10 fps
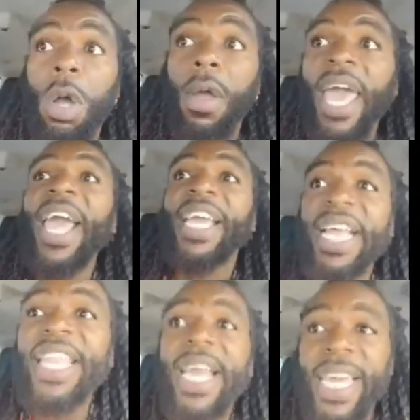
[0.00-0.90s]
and
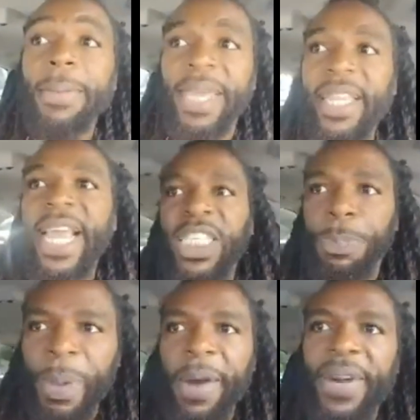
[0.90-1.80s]
get that
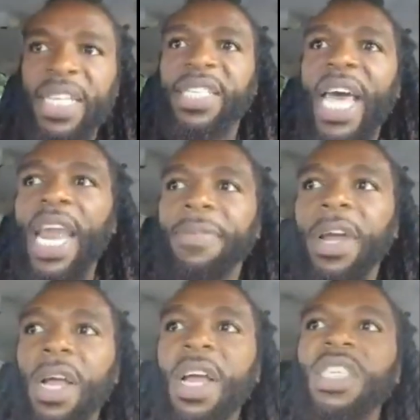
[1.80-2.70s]
spirit inside of
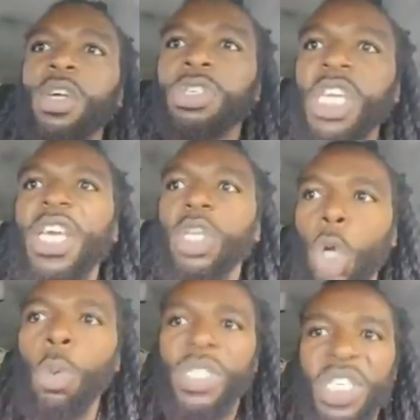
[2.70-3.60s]
her so she can do
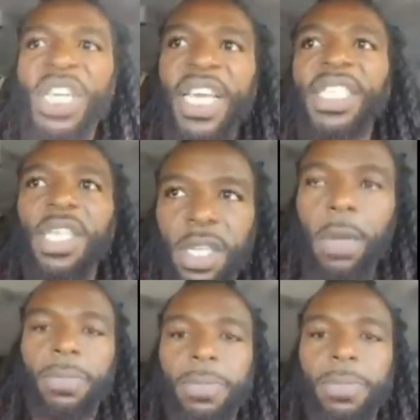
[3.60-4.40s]
what she needs to do.